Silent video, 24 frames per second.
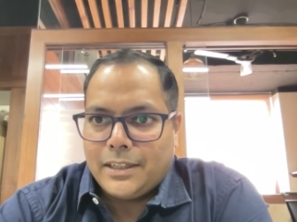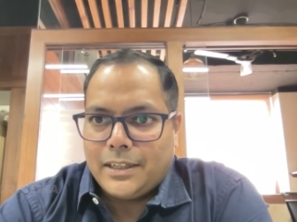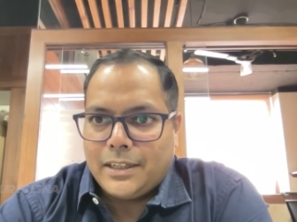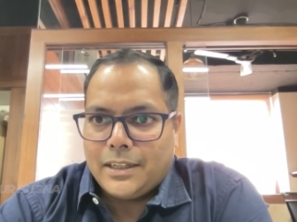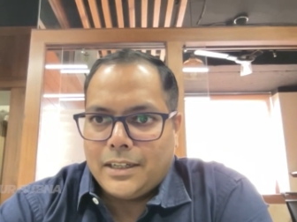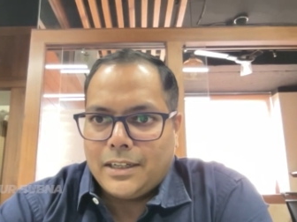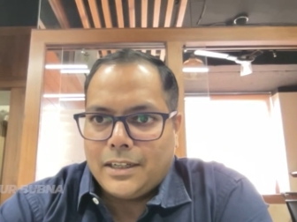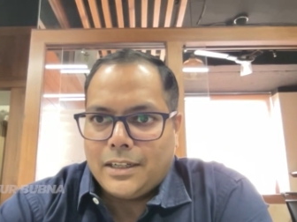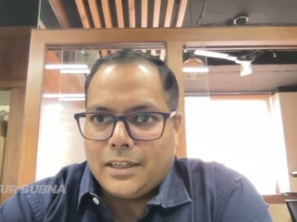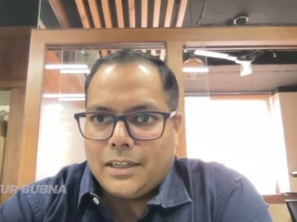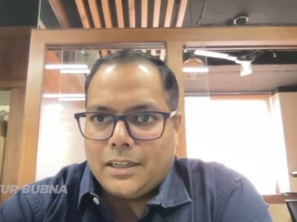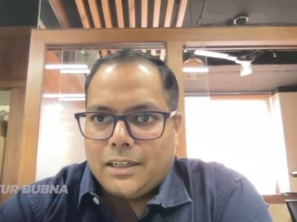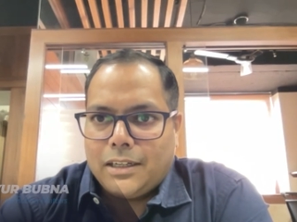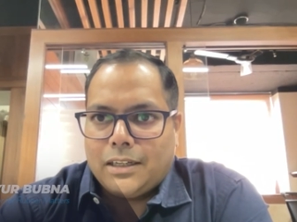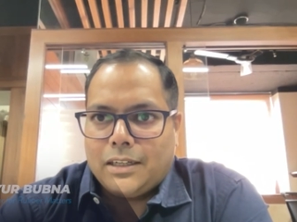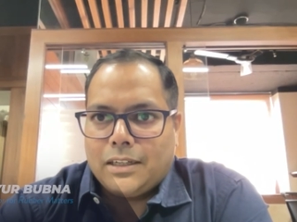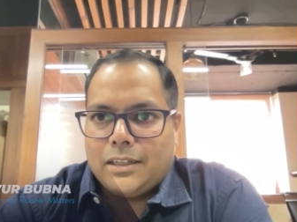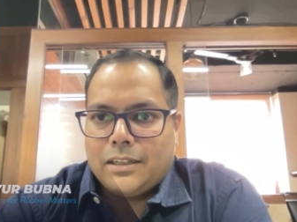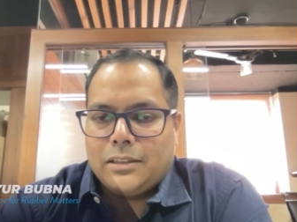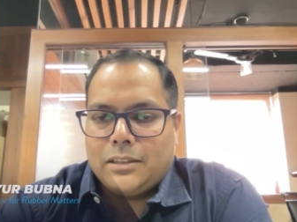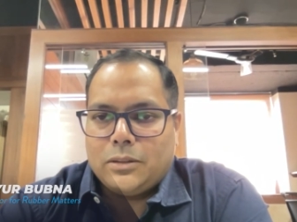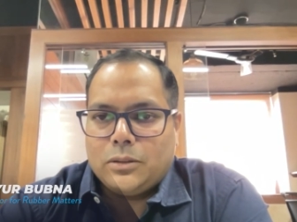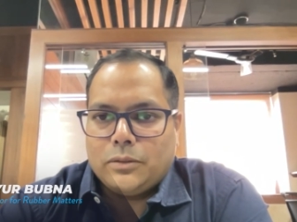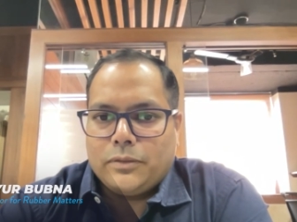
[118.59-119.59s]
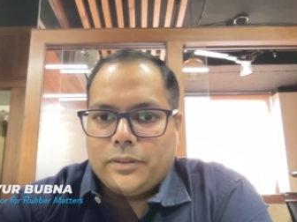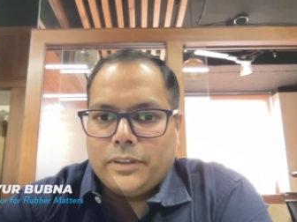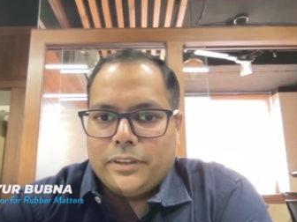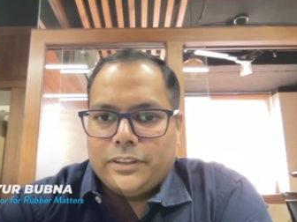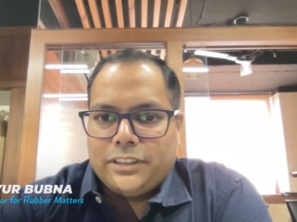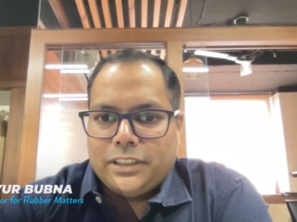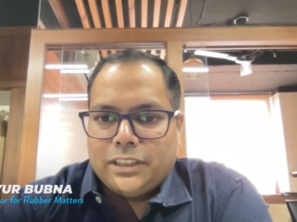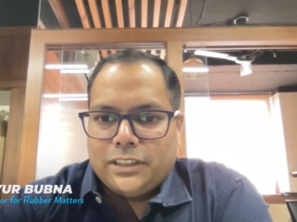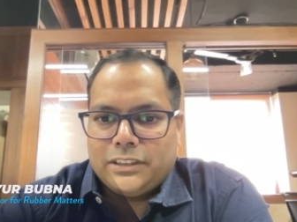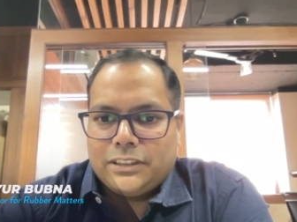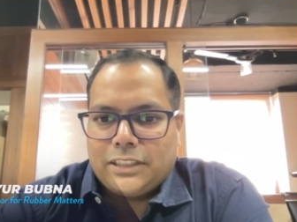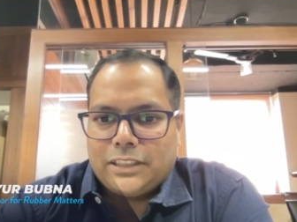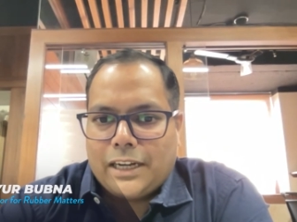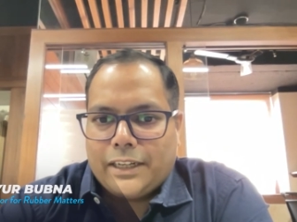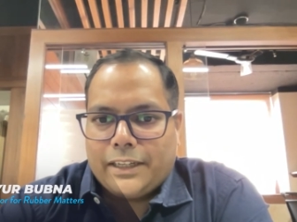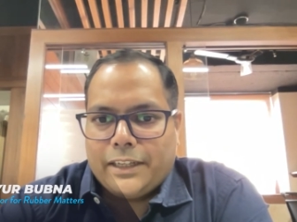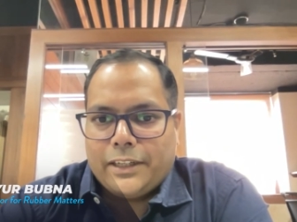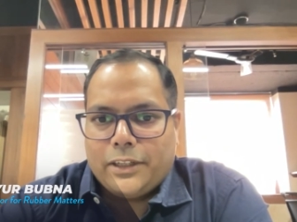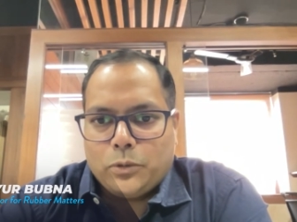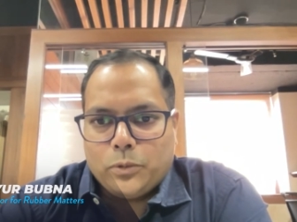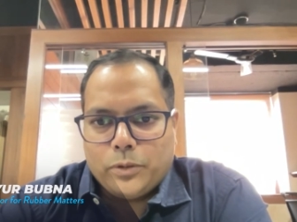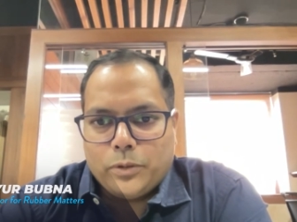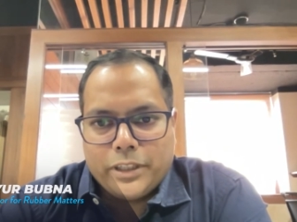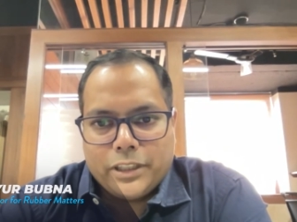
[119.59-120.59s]
Uh, you know, we just
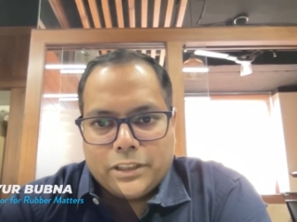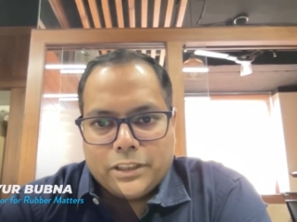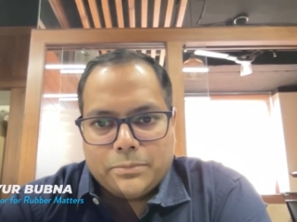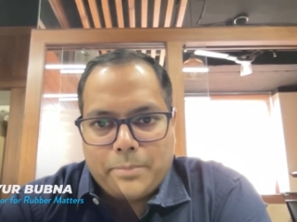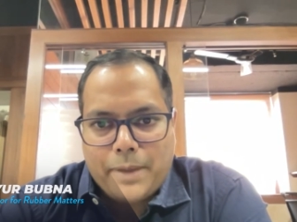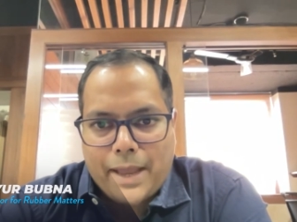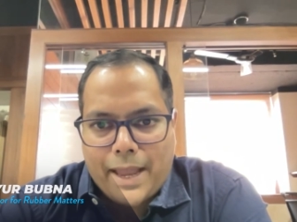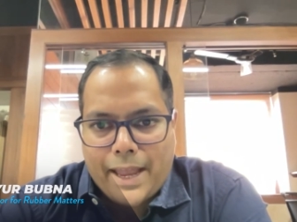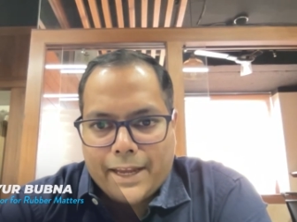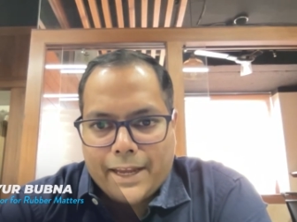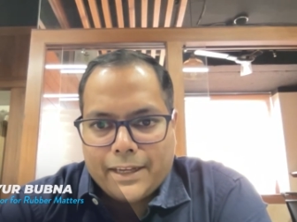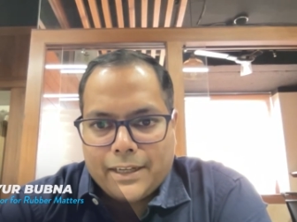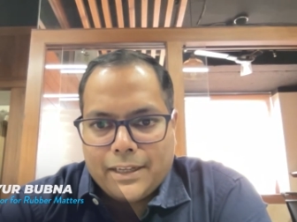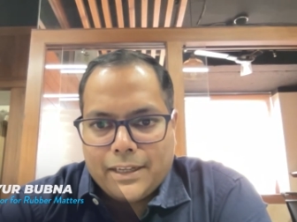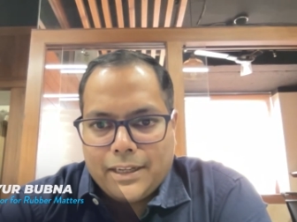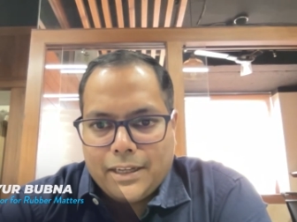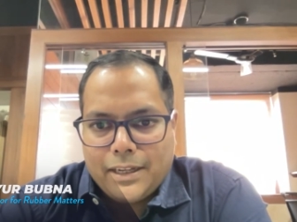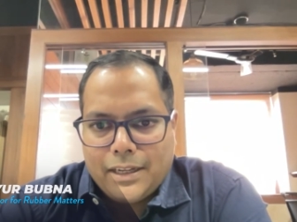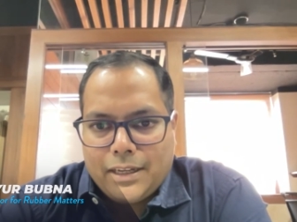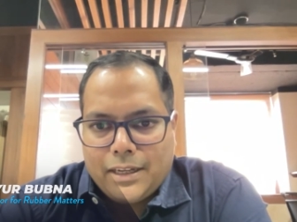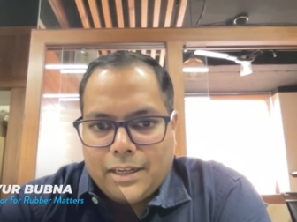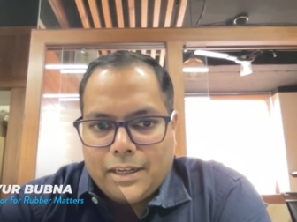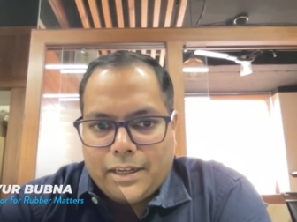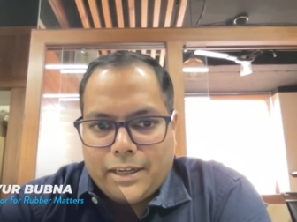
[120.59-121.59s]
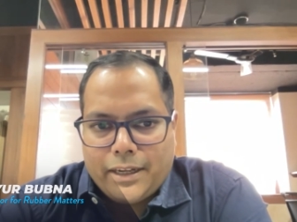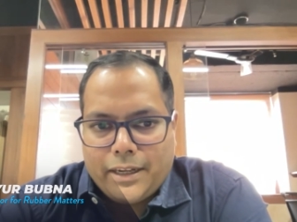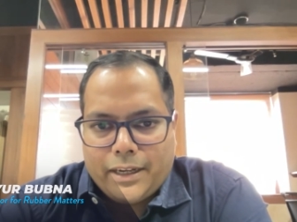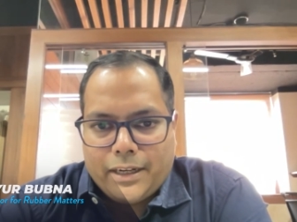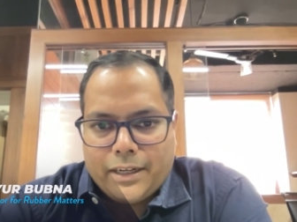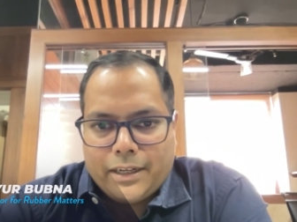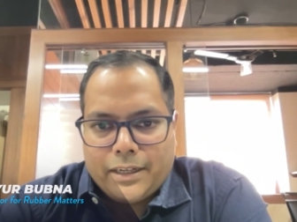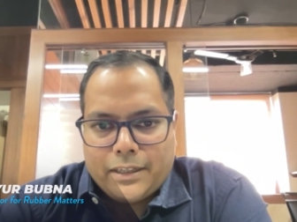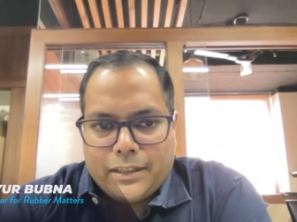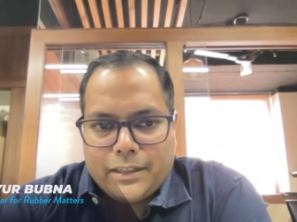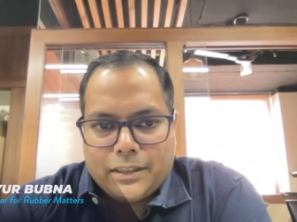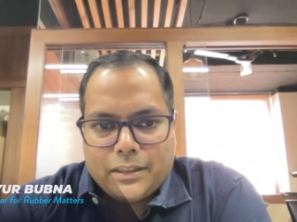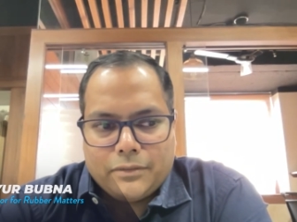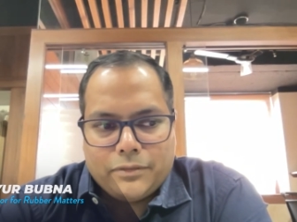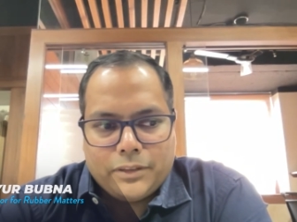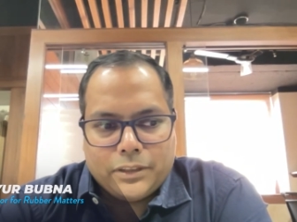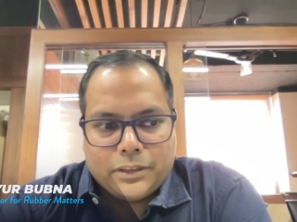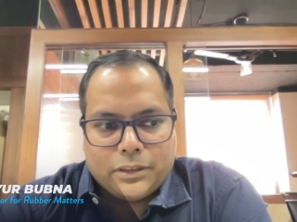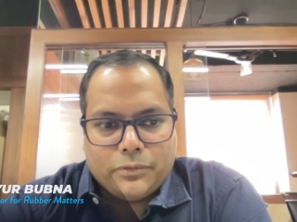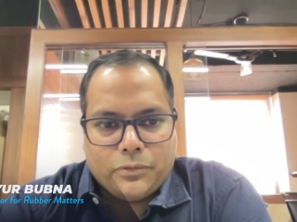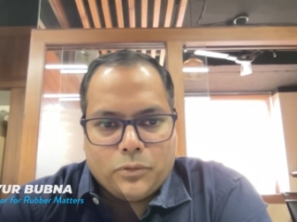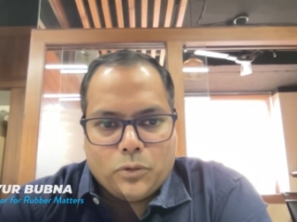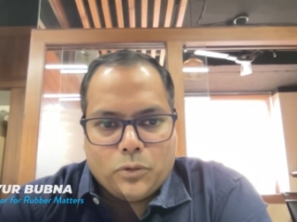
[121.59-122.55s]
started two years back, and with a